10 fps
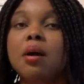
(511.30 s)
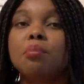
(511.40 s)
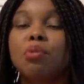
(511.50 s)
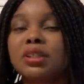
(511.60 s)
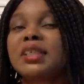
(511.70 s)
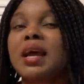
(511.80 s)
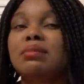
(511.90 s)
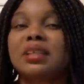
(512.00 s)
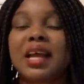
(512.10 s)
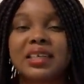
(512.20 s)
Most
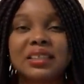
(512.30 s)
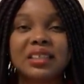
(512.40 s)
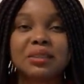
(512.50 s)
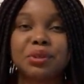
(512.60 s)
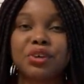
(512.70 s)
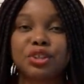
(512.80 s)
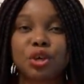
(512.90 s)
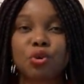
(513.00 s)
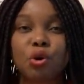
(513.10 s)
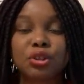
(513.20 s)
times, licensed
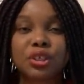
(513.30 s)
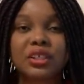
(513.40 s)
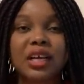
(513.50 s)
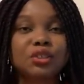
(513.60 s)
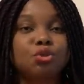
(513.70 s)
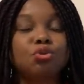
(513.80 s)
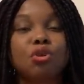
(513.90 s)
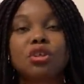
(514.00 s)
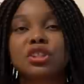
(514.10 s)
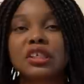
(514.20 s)
immigration consultants do
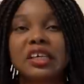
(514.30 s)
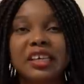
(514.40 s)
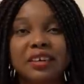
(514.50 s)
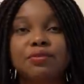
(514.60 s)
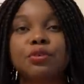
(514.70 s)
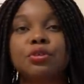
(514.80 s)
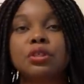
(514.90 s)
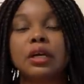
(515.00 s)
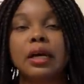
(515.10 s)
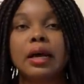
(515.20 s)
not
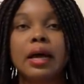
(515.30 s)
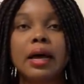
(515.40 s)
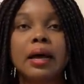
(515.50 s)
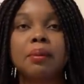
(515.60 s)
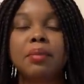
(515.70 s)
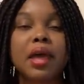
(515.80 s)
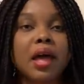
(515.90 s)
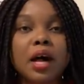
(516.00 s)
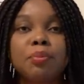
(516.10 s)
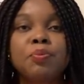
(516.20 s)
even um,
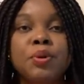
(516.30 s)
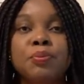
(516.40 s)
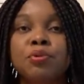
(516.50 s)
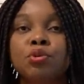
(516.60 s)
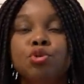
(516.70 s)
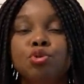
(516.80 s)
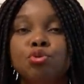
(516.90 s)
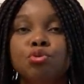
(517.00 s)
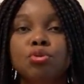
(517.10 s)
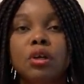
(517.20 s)
help people
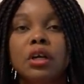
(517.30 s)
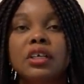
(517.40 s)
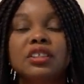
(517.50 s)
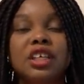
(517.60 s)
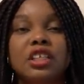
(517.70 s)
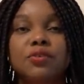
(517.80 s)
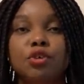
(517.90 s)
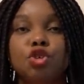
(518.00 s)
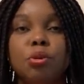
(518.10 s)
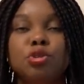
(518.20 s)
to search
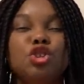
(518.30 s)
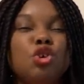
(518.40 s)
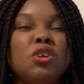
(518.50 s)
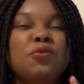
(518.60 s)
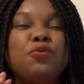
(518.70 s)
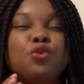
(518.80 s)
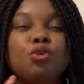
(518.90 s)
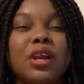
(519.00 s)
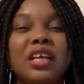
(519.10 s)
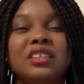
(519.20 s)
for jobs. There's only
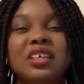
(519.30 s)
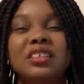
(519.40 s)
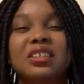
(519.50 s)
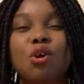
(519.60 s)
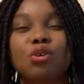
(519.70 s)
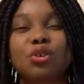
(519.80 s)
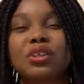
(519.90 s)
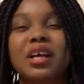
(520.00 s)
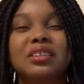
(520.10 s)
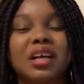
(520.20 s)
few licensed
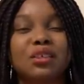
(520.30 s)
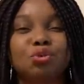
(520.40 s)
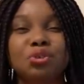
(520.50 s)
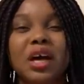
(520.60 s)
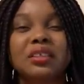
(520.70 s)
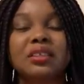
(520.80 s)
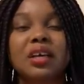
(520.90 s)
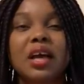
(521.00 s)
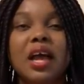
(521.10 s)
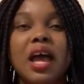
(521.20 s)
consultants that do that.
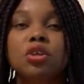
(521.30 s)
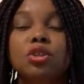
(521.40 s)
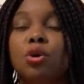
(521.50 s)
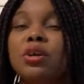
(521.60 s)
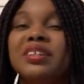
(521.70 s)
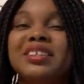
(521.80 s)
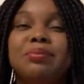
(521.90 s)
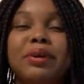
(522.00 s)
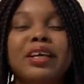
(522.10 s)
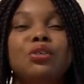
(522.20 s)
So it is
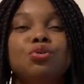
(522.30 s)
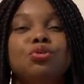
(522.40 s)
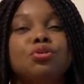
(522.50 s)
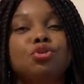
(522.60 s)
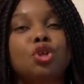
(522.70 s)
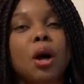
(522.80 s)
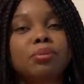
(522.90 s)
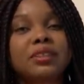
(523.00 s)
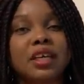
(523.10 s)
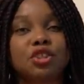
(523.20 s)
better to do the
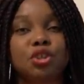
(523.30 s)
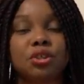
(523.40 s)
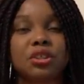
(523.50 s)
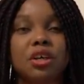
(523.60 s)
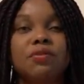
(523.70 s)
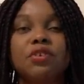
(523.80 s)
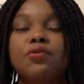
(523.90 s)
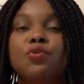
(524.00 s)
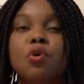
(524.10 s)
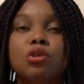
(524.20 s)
job search yourself.
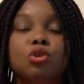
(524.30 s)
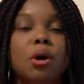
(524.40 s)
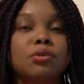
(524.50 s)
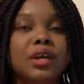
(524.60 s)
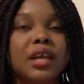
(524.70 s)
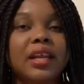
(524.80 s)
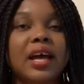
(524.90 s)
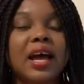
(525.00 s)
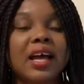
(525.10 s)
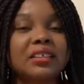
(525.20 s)
If you want to come to
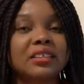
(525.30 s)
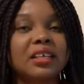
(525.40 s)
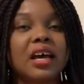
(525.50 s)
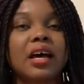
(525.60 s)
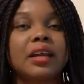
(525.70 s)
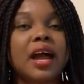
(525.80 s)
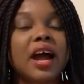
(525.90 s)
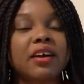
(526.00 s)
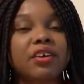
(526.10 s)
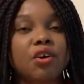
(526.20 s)
Canada as an
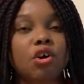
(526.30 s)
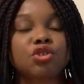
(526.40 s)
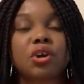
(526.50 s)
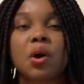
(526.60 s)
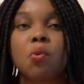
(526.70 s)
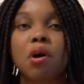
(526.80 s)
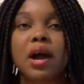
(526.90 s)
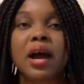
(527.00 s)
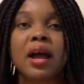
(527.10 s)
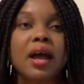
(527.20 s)
agricultural
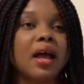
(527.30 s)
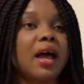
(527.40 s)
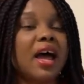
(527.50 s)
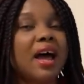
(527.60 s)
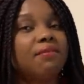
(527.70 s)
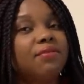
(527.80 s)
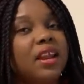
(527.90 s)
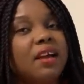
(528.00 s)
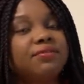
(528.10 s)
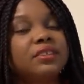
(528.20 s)
worker, I've
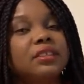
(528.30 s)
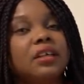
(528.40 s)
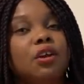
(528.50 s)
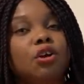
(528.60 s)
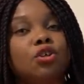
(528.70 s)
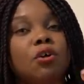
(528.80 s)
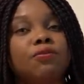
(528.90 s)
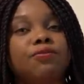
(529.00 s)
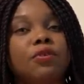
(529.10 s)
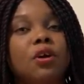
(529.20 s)
left a lot
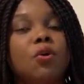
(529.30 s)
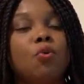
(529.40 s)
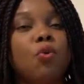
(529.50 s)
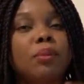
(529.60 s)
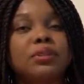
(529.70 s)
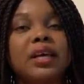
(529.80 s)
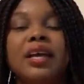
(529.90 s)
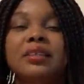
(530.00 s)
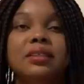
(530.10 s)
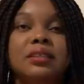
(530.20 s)
of
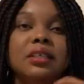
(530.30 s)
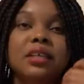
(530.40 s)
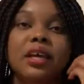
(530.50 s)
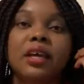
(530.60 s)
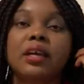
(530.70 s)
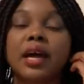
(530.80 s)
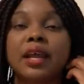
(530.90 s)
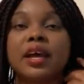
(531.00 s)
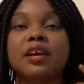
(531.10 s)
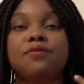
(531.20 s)
websites in the
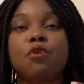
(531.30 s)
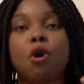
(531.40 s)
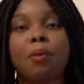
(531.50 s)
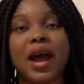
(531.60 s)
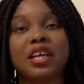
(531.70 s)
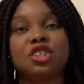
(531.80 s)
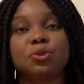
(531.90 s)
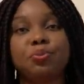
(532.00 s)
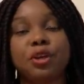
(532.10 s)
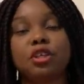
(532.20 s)
Canada InfoHub I
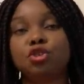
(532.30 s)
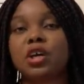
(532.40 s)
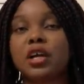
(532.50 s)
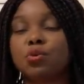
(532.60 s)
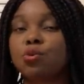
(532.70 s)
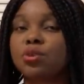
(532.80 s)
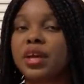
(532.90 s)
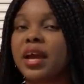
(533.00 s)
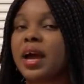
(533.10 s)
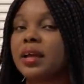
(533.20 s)
G page. You can go
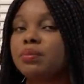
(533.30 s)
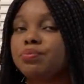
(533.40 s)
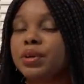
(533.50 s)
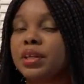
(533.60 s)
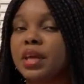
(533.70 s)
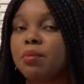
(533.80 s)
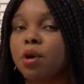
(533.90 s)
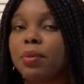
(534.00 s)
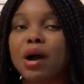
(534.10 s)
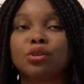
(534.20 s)
there and pick them
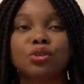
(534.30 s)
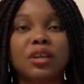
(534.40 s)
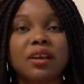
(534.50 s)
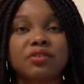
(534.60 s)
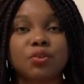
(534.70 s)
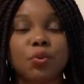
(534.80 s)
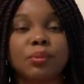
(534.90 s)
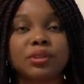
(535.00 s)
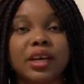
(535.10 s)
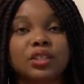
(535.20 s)
up. I also left the
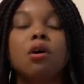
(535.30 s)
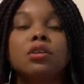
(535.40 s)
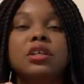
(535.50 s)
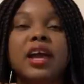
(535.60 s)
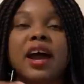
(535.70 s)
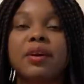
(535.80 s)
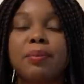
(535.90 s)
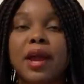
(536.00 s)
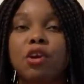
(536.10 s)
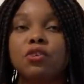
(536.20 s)
website on the
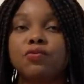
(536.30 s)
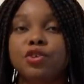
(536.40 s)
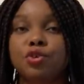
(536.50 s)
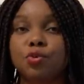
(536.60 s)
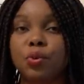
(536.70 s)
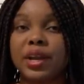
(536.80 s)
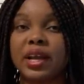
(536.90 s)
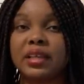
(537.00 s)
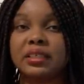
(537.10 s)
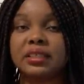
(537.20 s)
Agri-Pilot video when
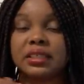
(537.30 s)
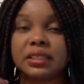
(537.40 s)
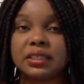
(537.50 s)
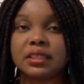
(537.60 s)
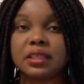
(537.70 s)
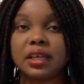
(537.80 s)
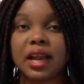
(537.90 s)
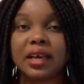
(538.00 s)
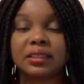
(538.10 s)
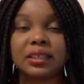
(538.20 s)
I did it the
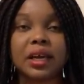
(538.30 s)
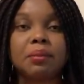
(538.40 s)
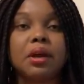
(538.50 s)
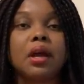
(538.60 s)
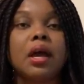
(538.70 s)
last time.